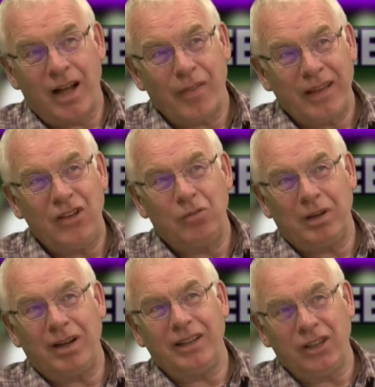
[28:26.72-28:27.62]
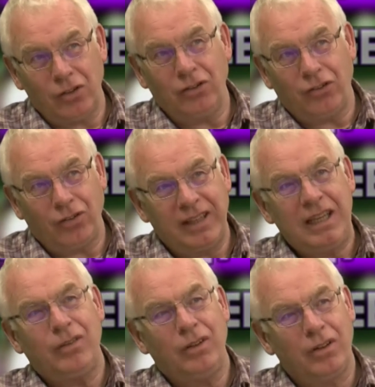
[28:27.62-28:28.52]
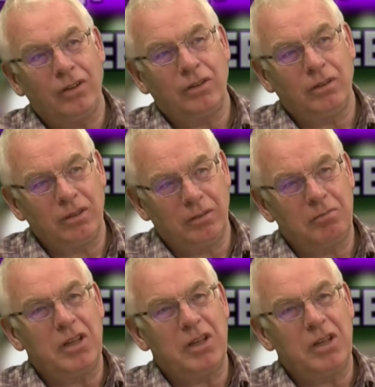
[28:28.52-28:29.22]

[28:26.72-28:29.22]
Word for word: I think it's partly cultural, even though